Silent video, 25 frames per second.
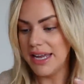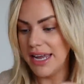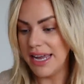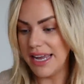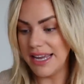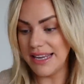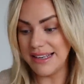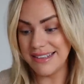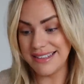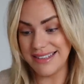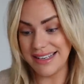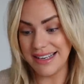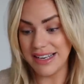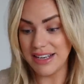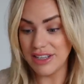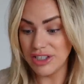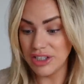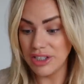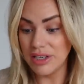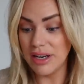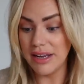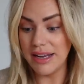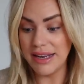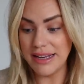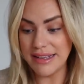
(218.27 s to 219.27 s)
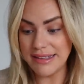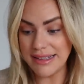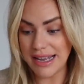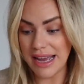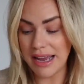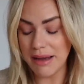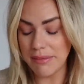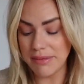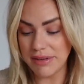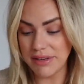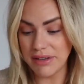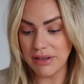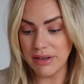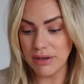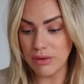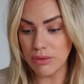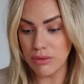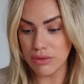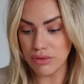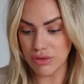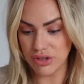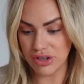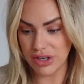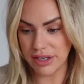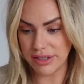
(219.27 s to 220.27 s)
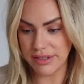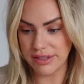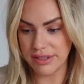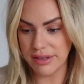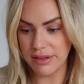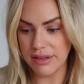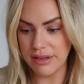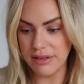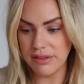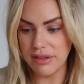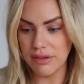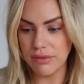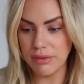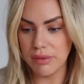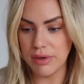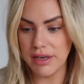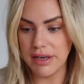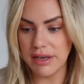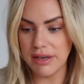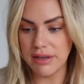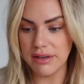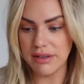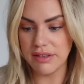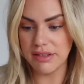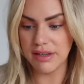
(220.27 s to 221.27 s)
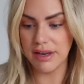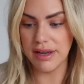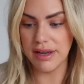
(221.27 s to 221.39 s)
It's absolutely gorgeous. So this is what it looks